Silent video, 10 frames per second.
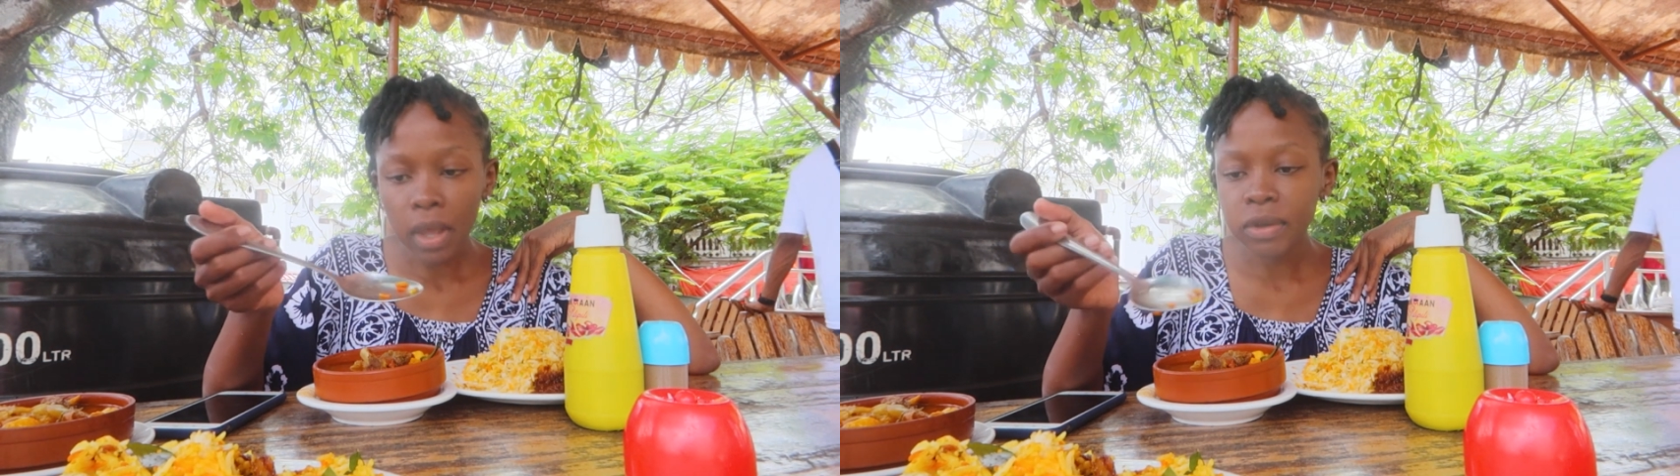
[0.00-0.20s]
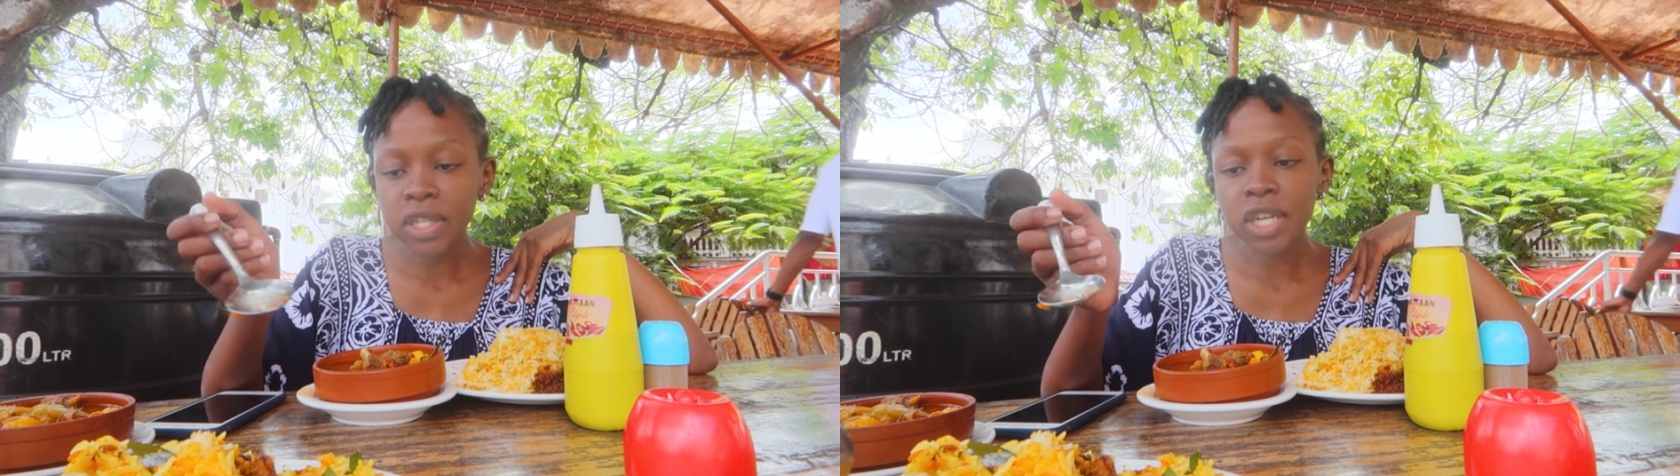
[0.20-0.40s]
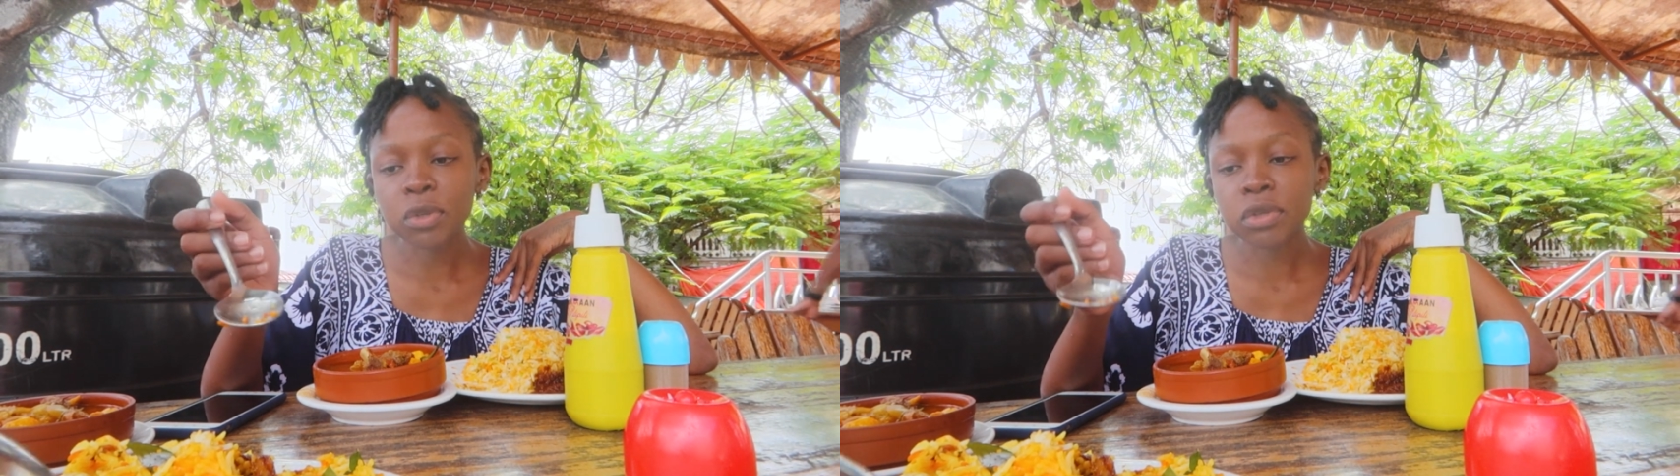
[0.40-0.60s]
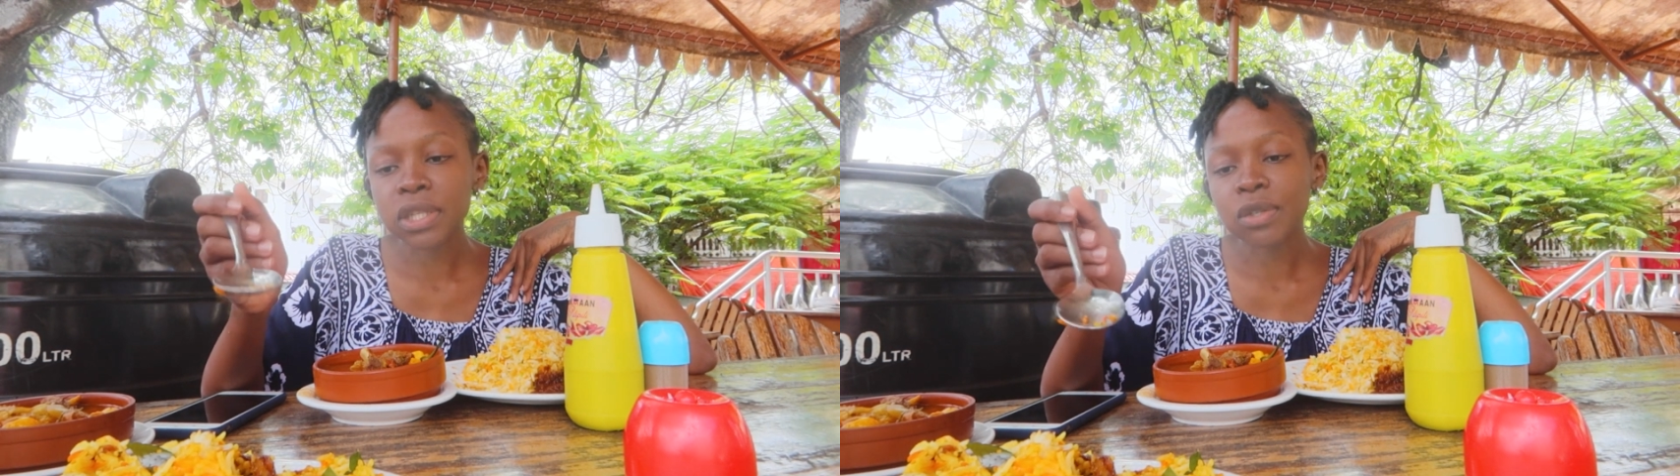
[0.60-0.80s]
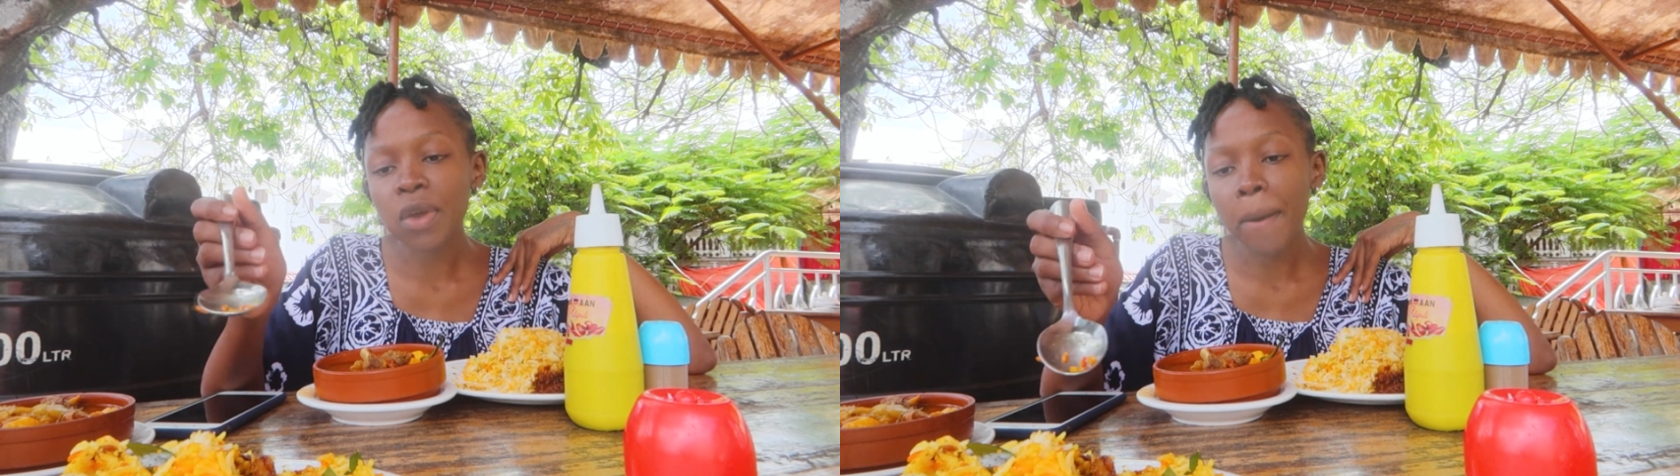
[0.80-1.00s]
Like the,
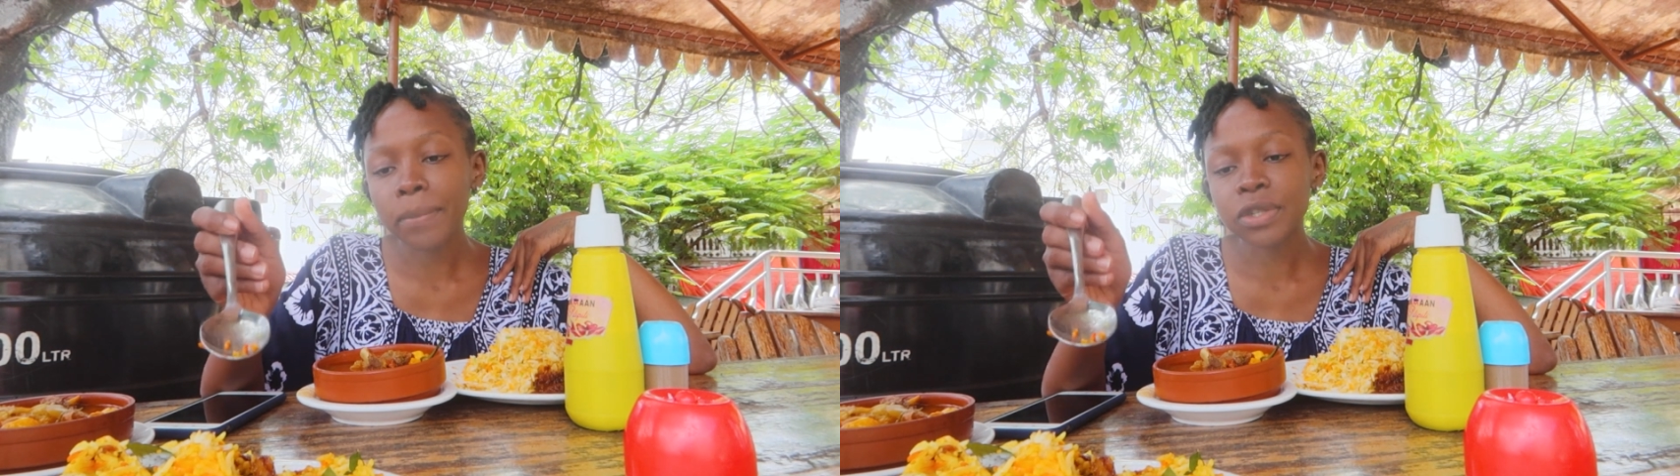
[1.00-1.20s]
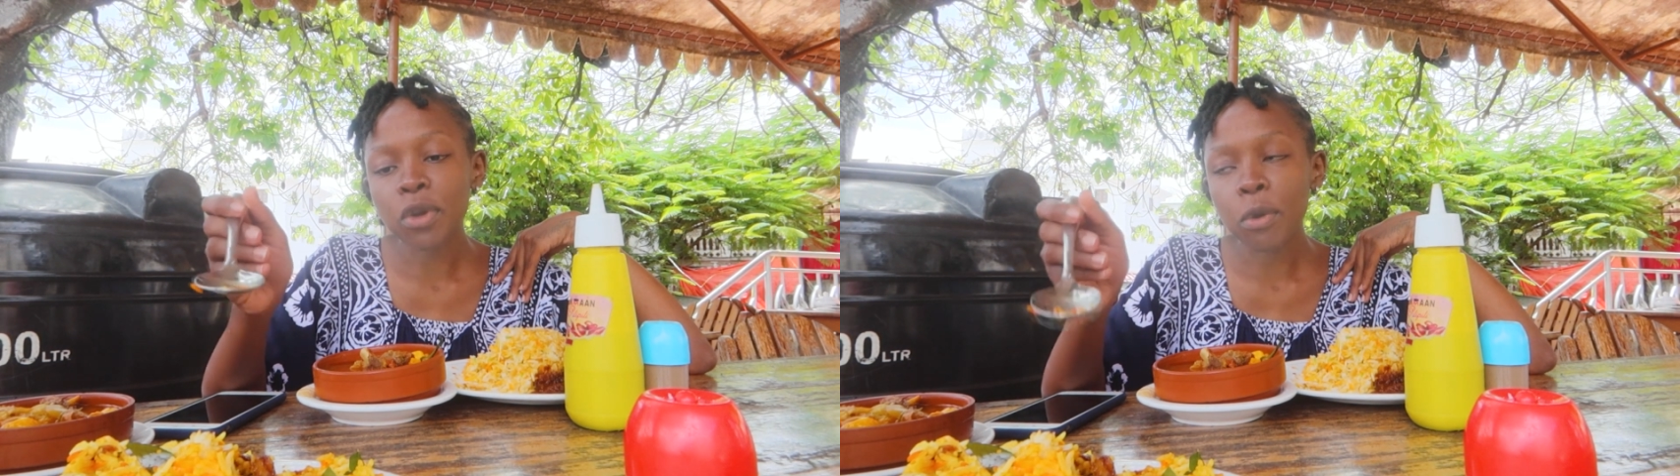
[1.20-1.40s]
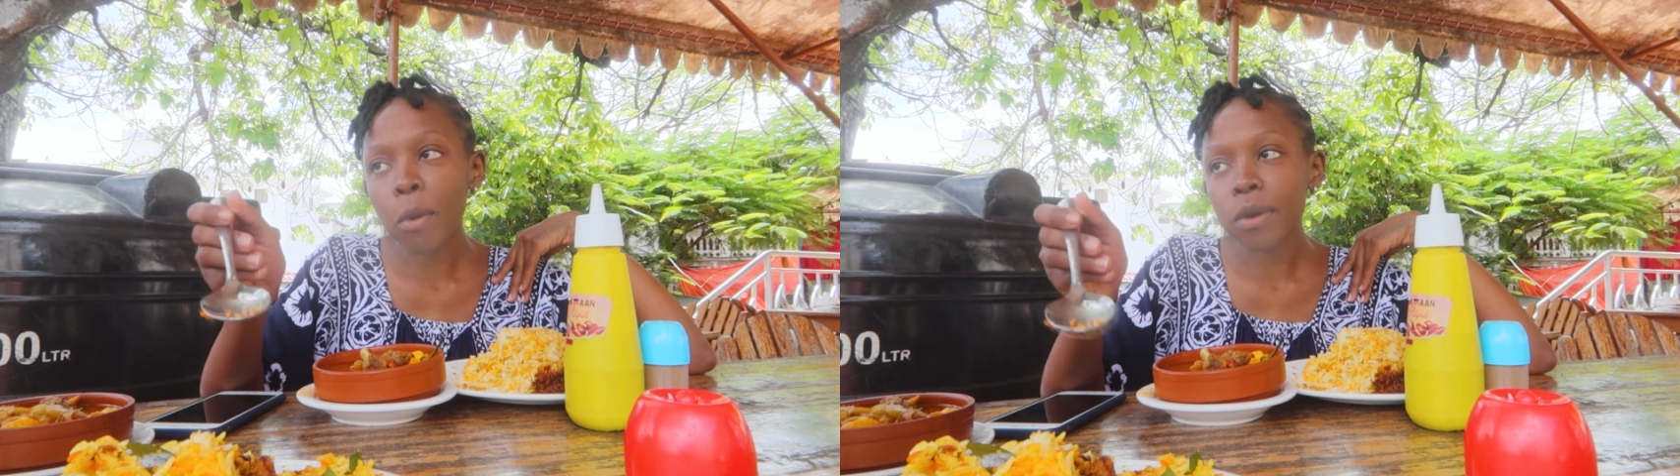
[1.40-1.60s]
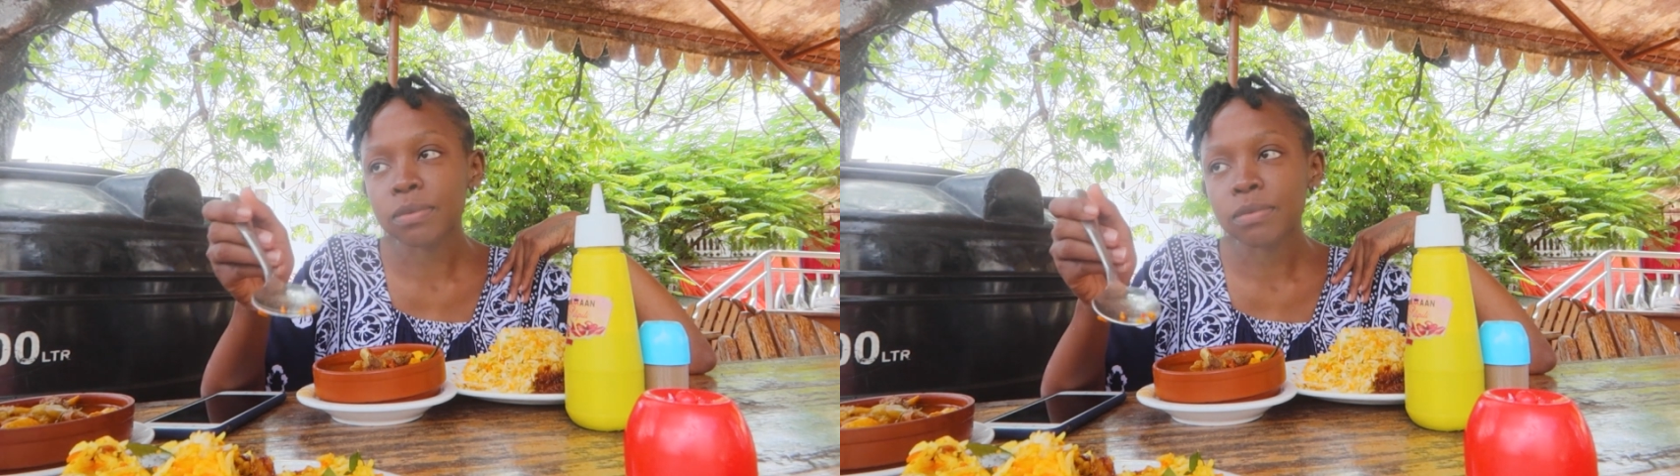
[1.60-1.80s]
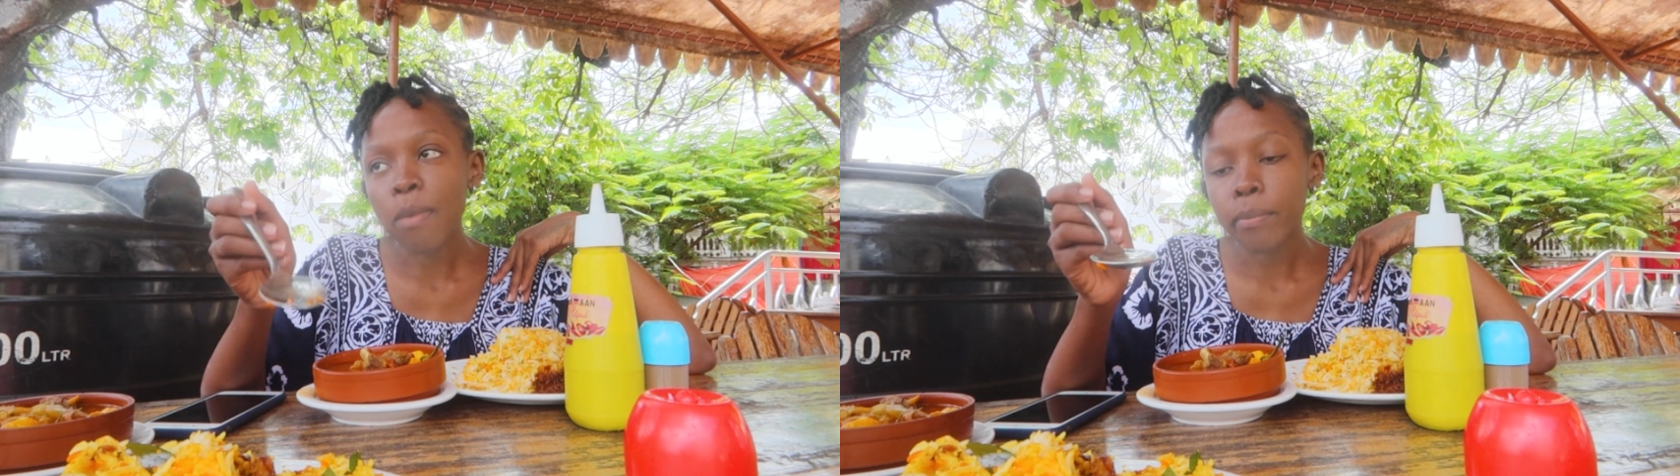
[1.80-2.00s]
the, so the
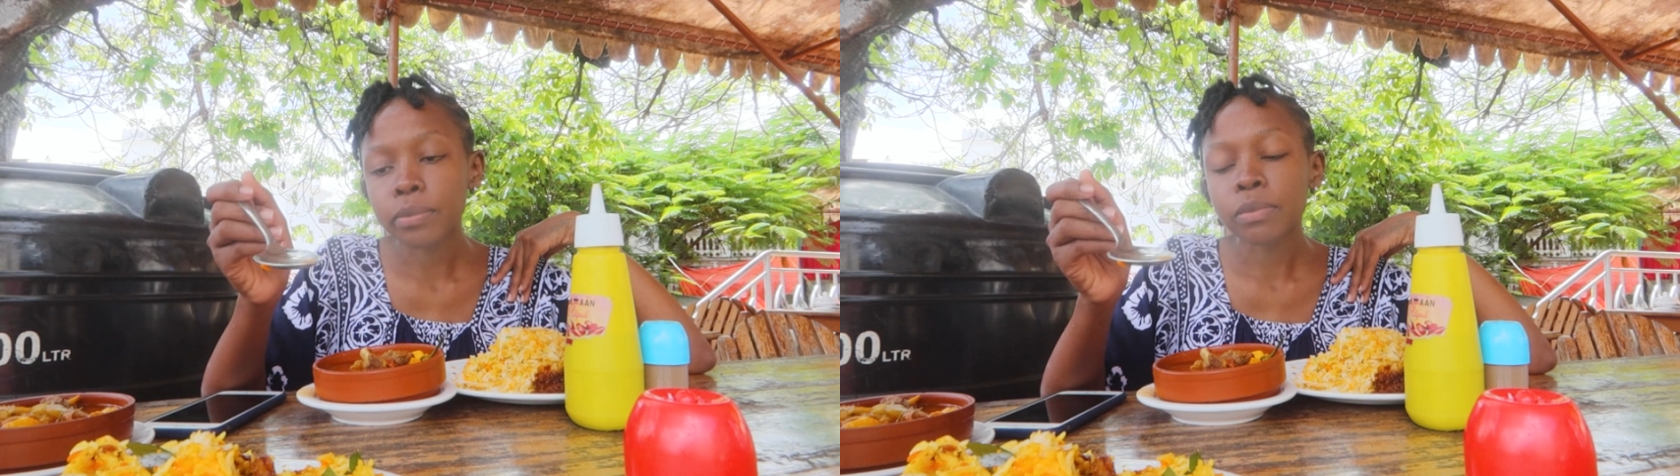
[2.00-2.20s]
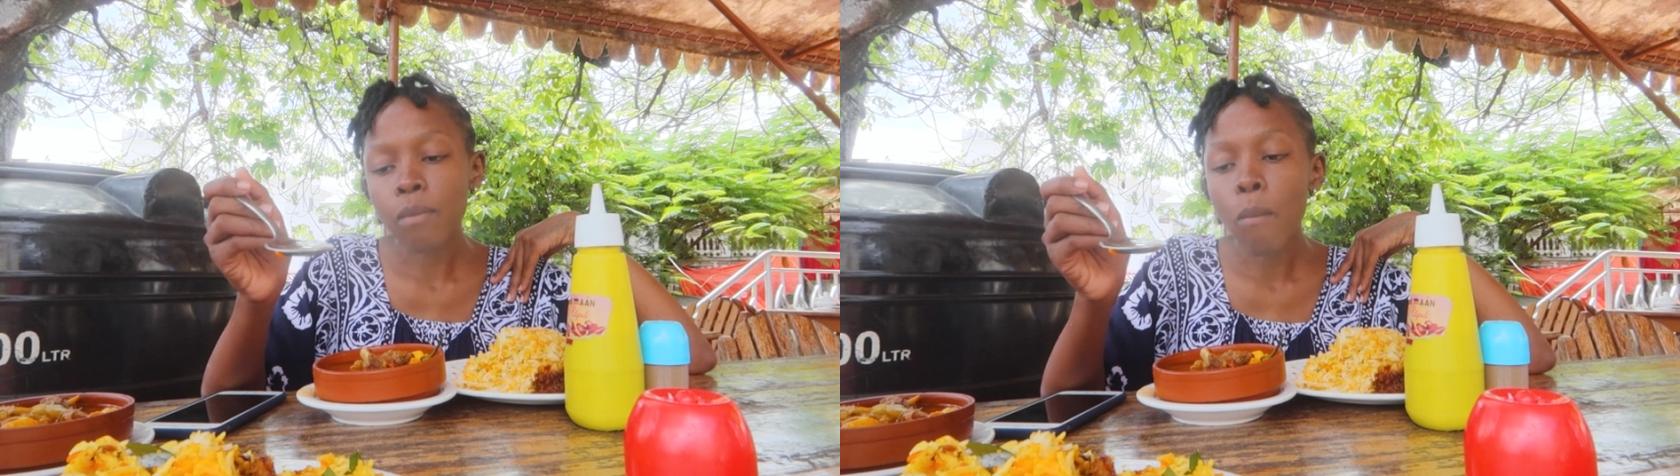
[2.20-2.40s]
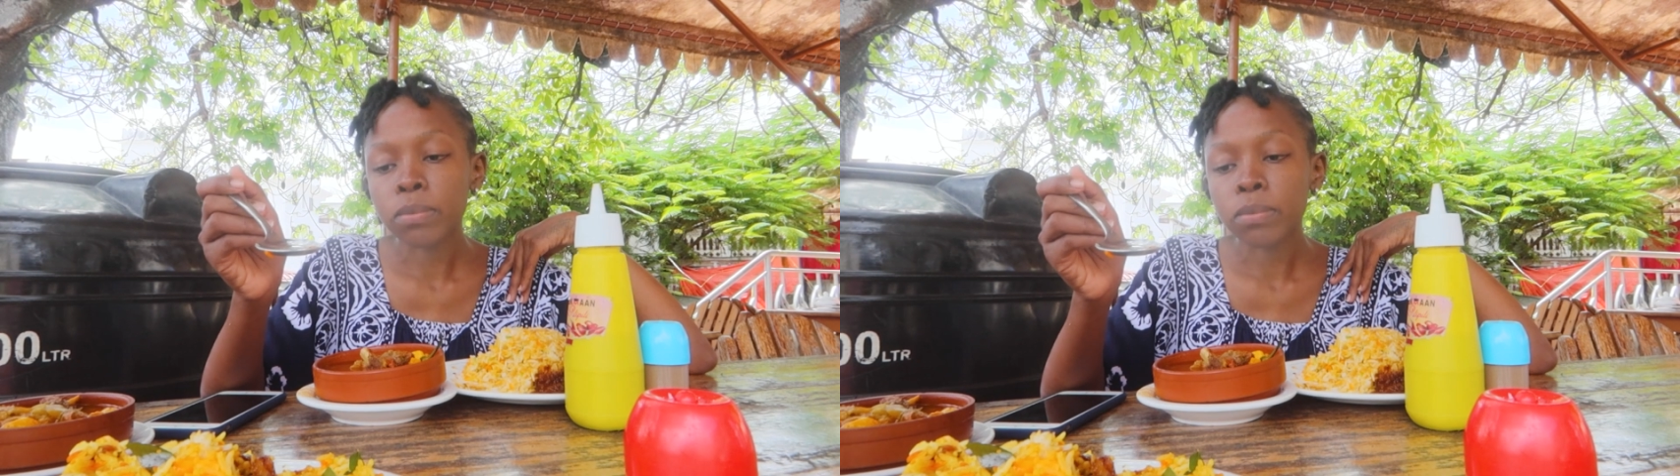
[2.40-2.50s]
flavors are more,